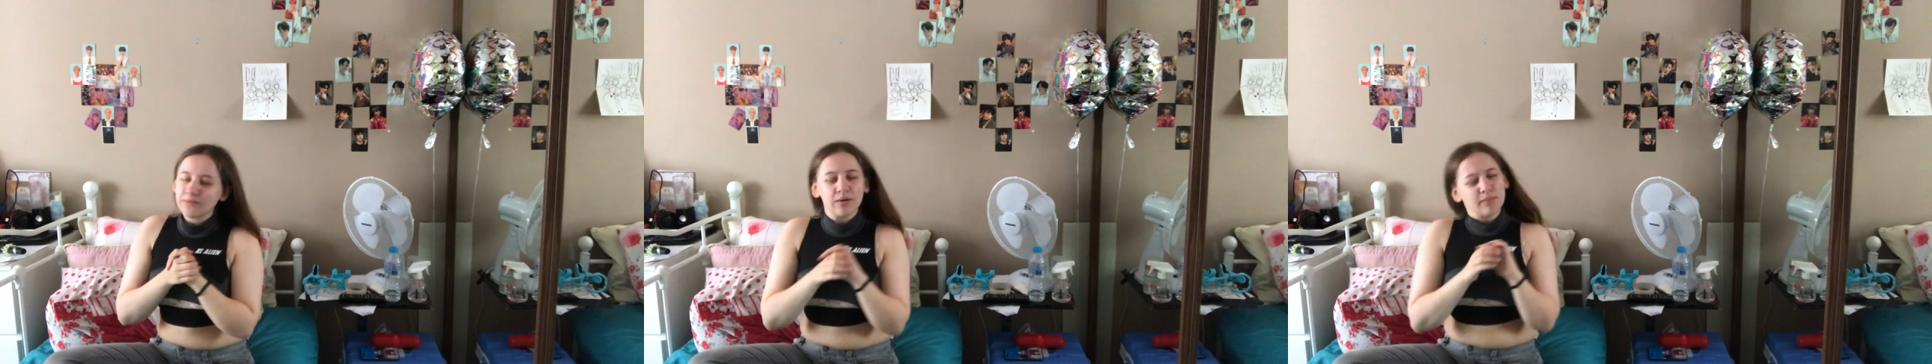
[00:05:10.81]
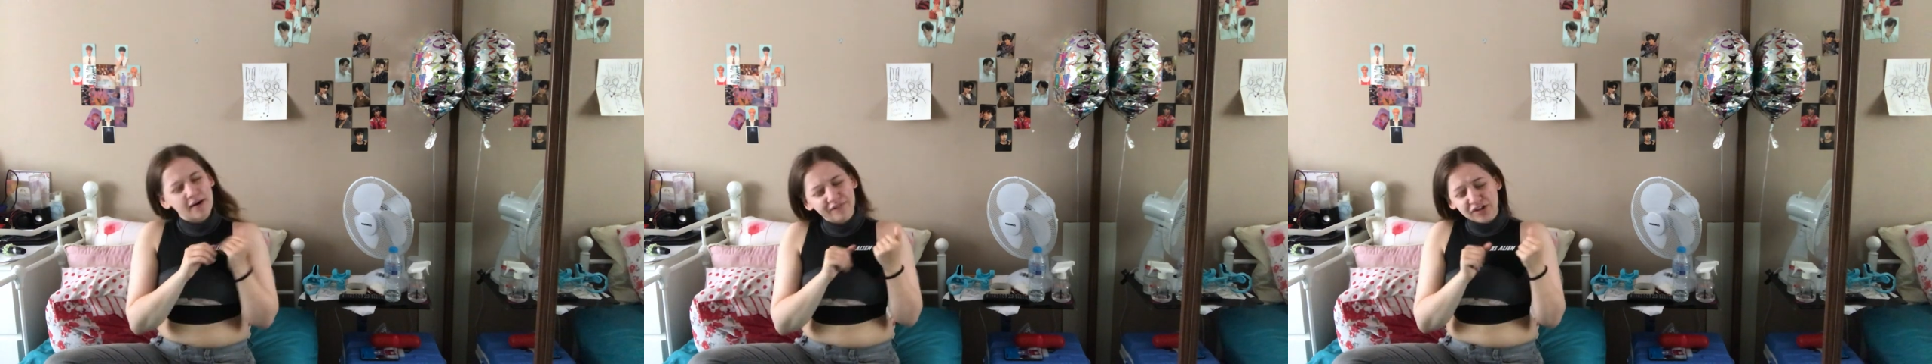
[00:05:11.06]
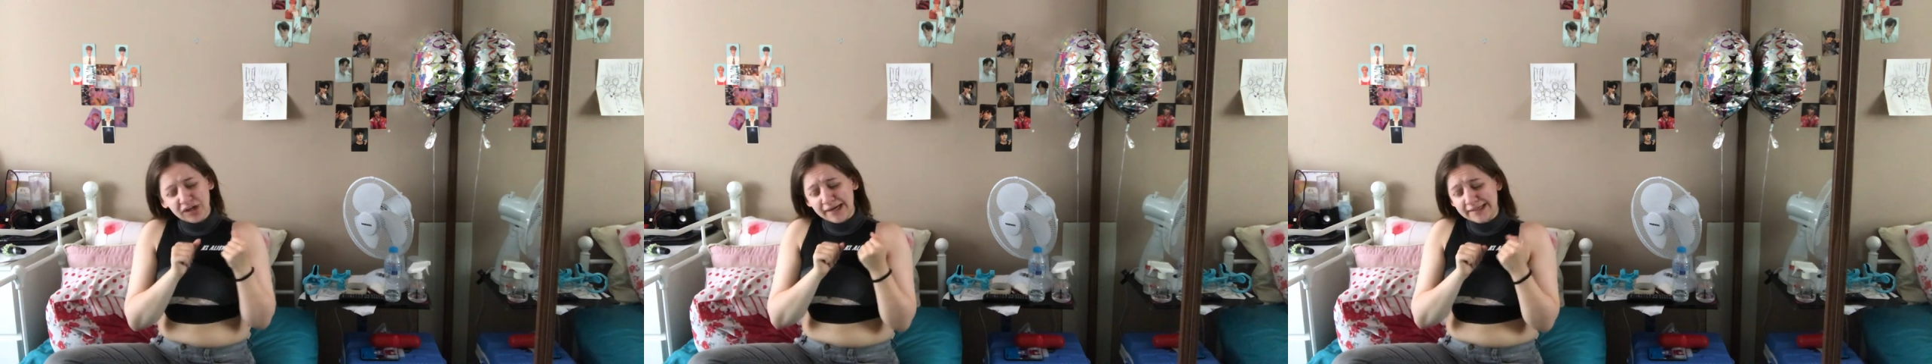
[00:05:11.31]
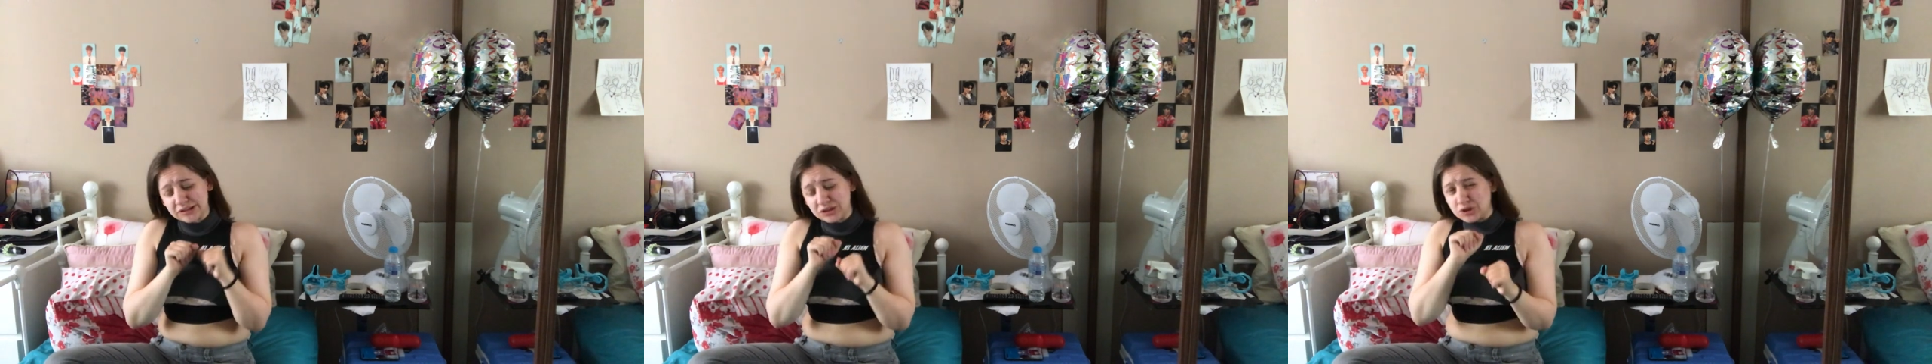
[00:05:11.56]
we might have to cut
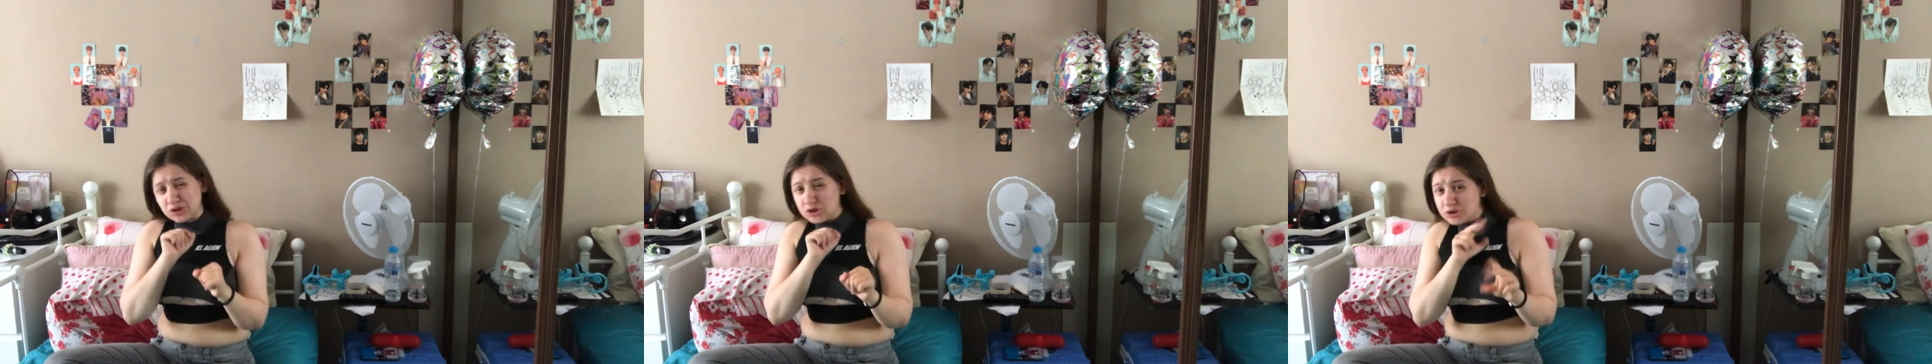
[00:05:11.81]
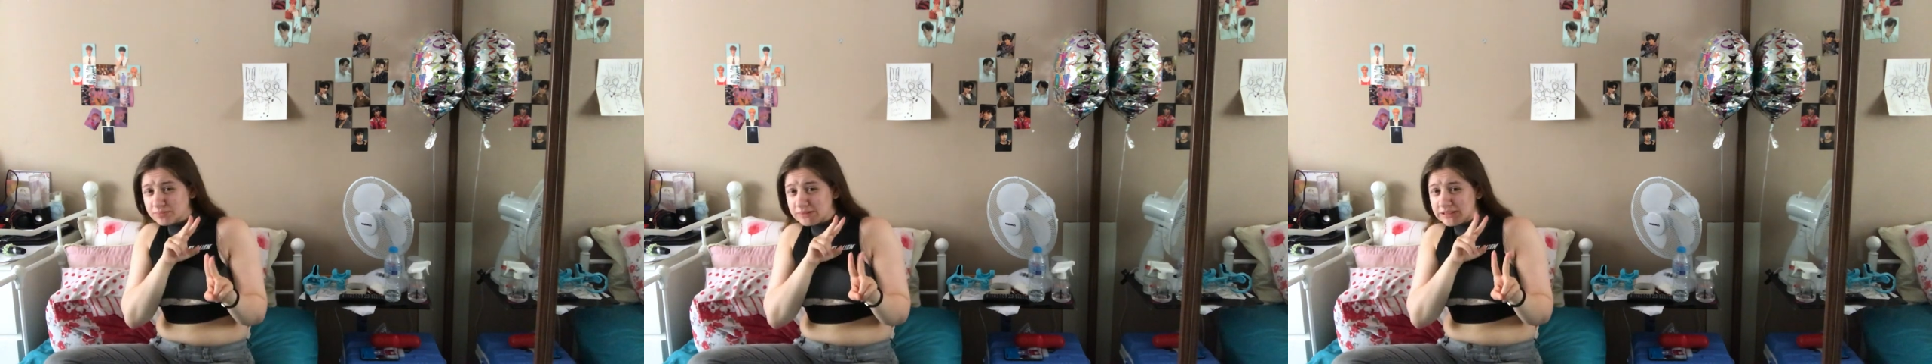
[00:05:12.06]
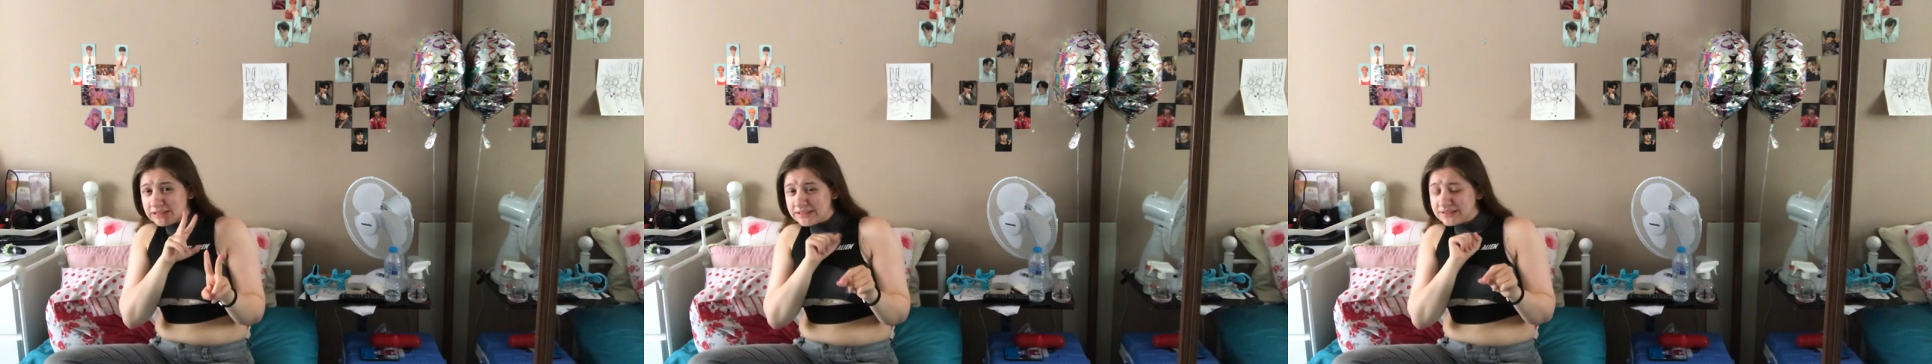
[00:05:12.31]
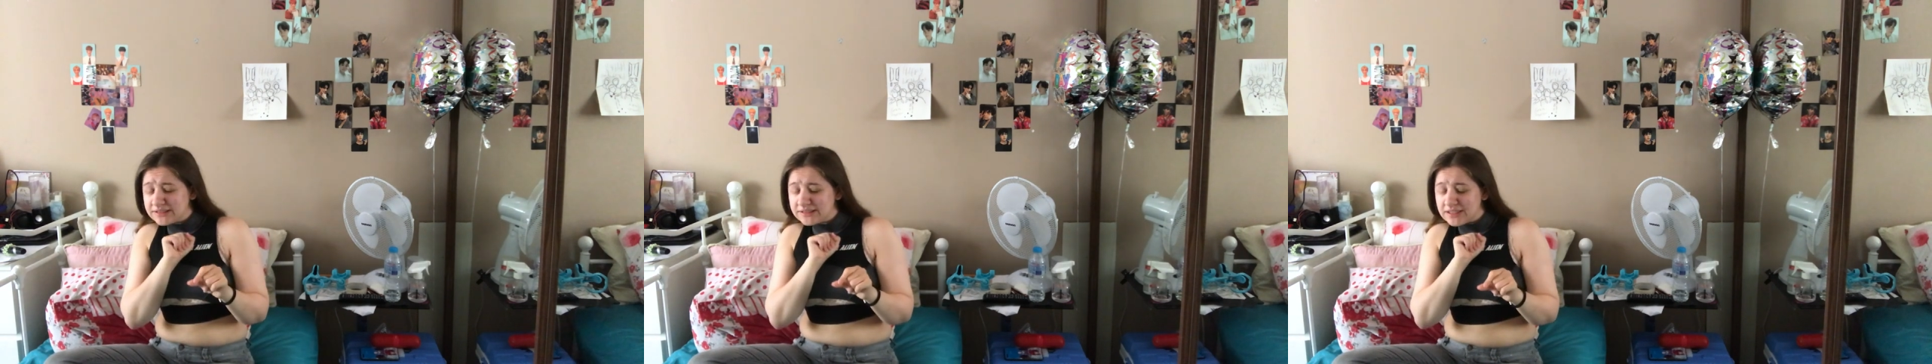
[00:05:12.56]
it into two
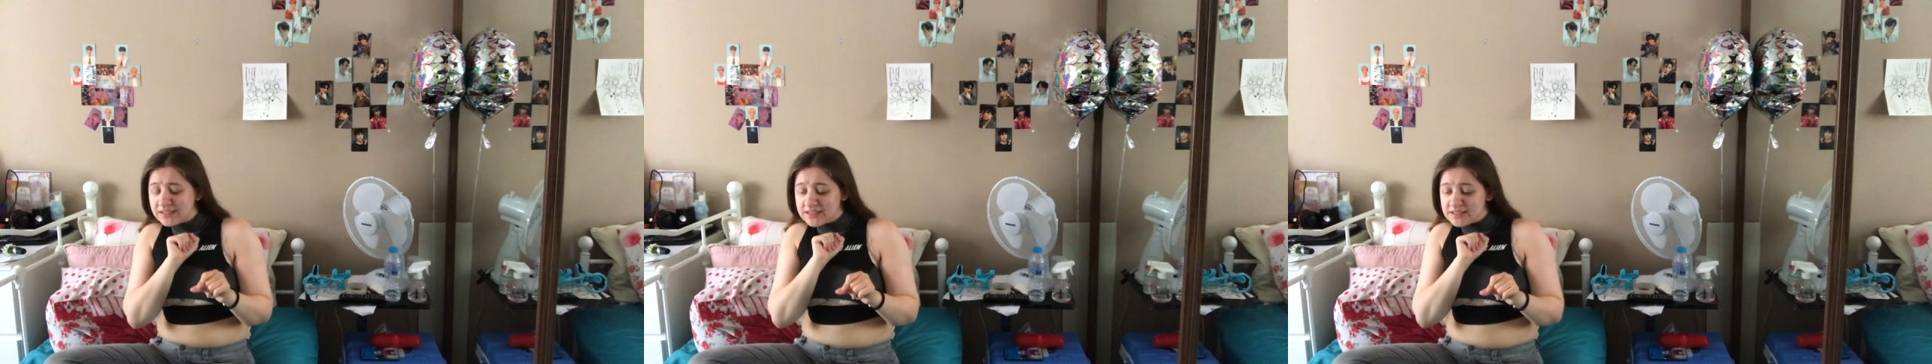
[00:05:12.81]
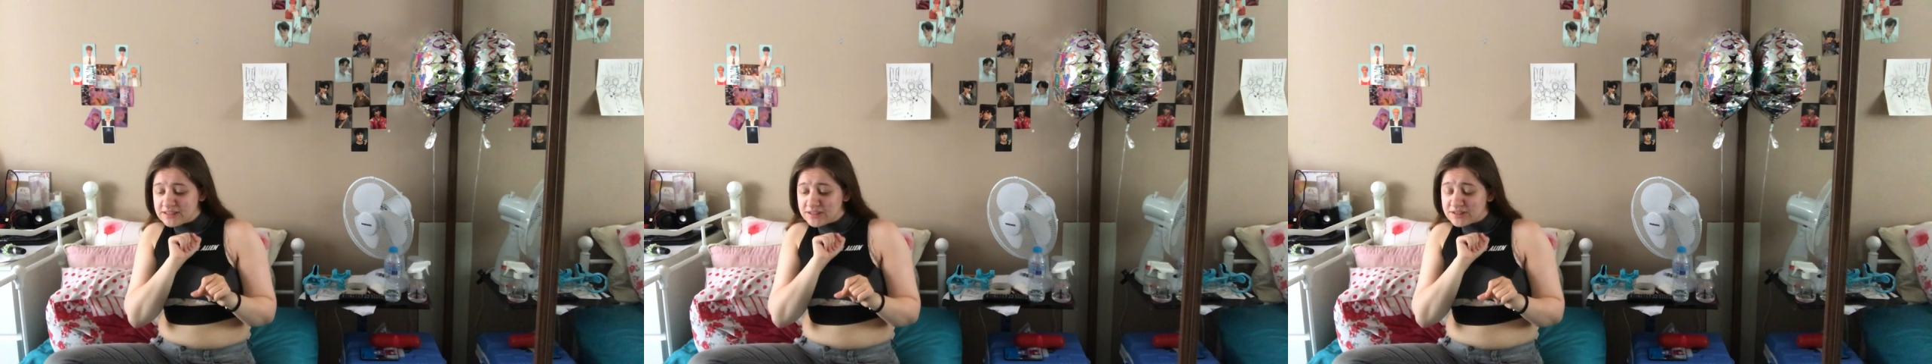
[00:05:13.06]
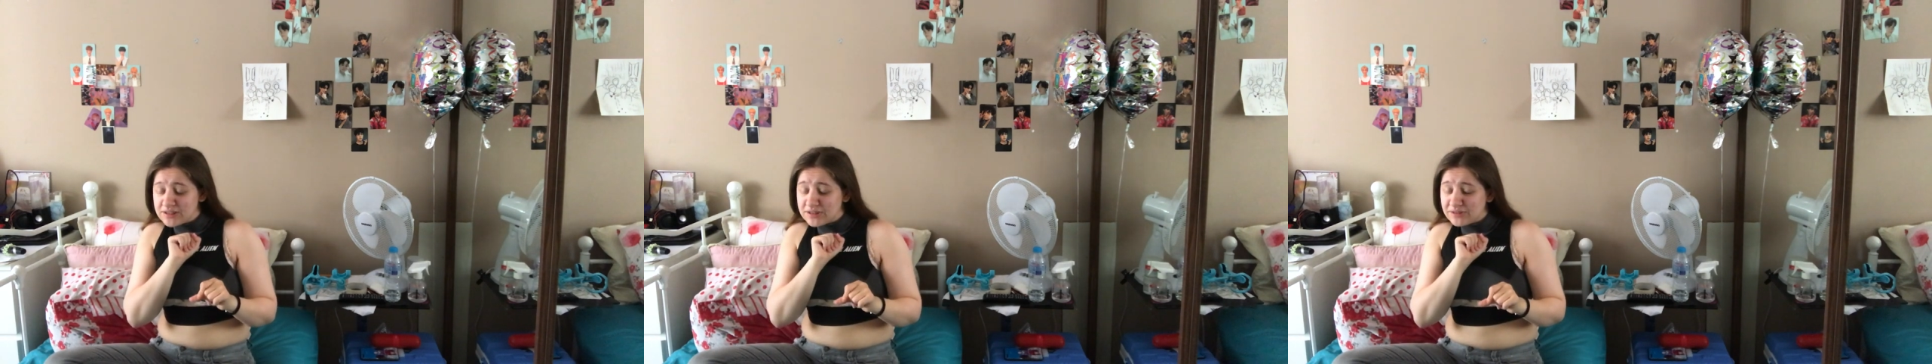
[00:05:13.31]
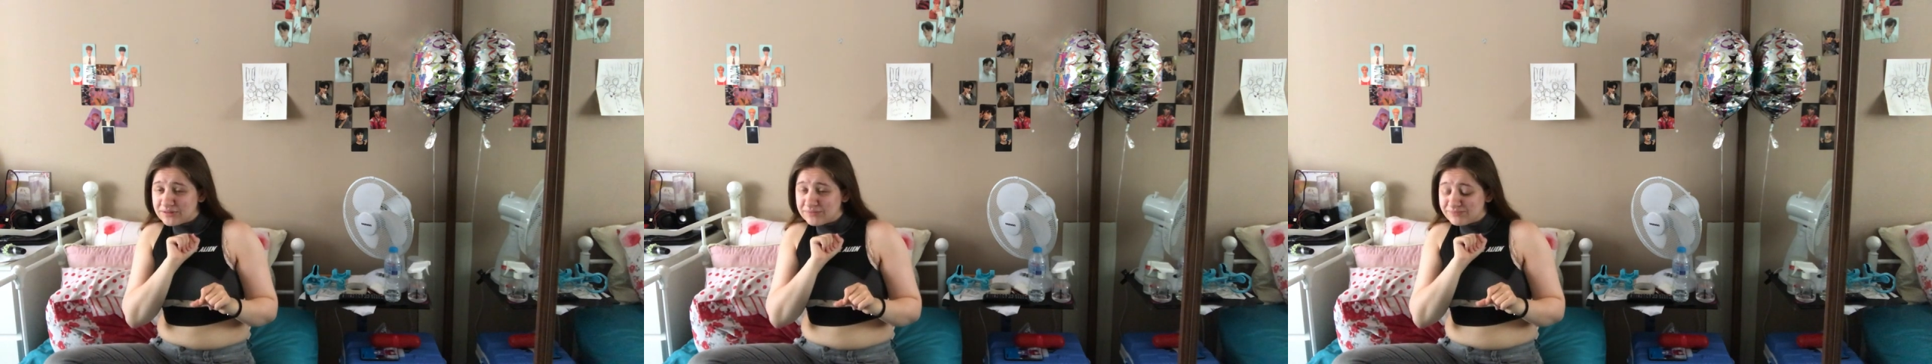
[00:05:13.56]
parts.
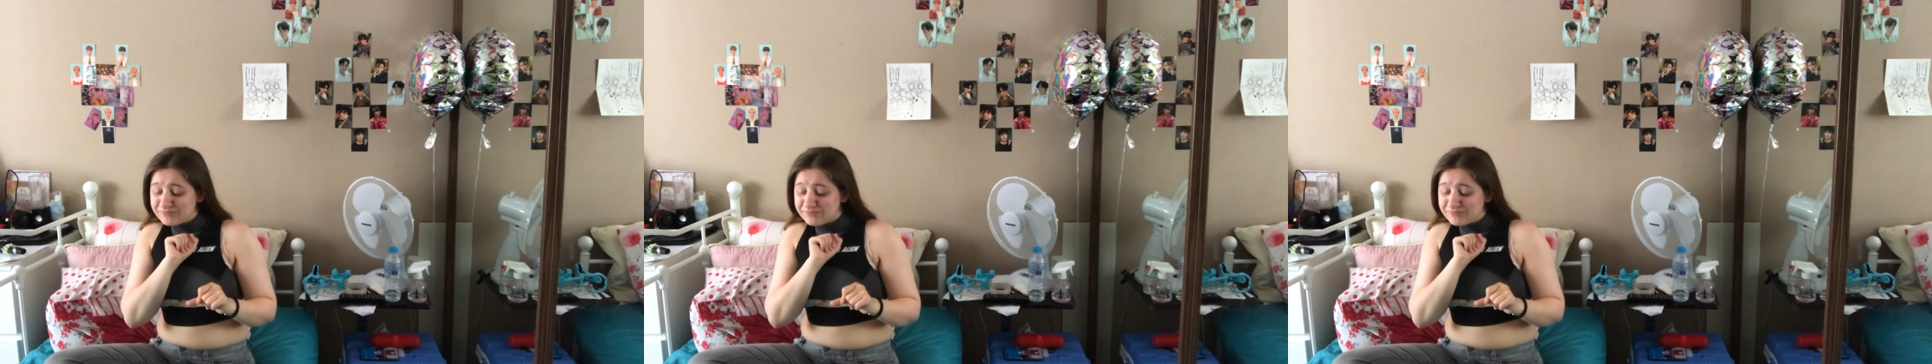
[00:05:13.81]
So